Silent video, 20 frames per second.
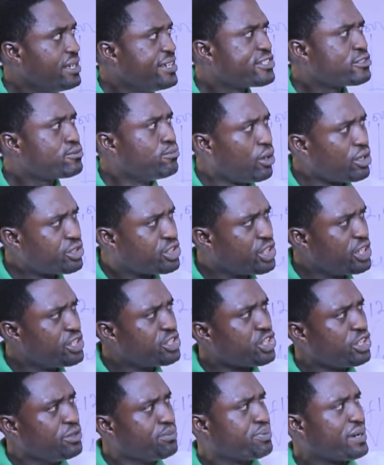A small
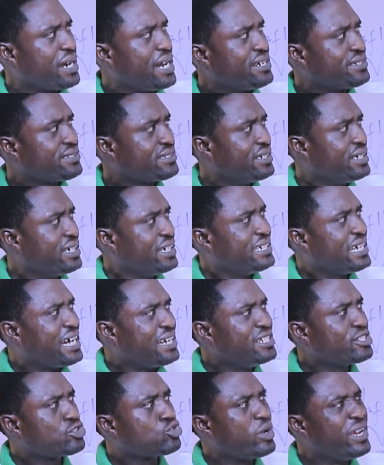change in price that
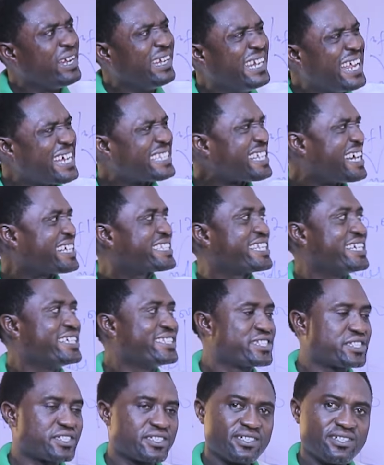leads to a lesser
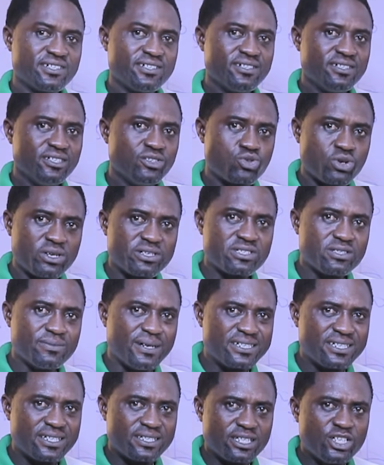change in quantity
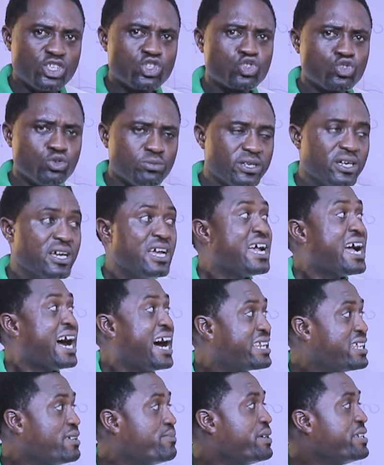demanded. It should be,
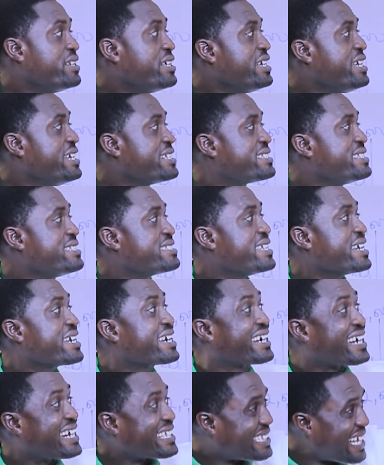I think it is a
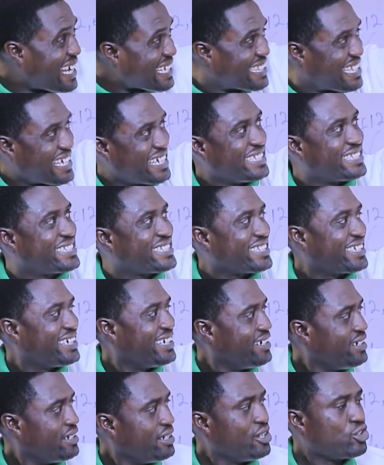greater change,
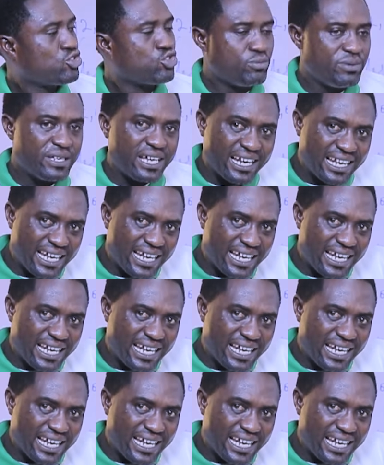it should be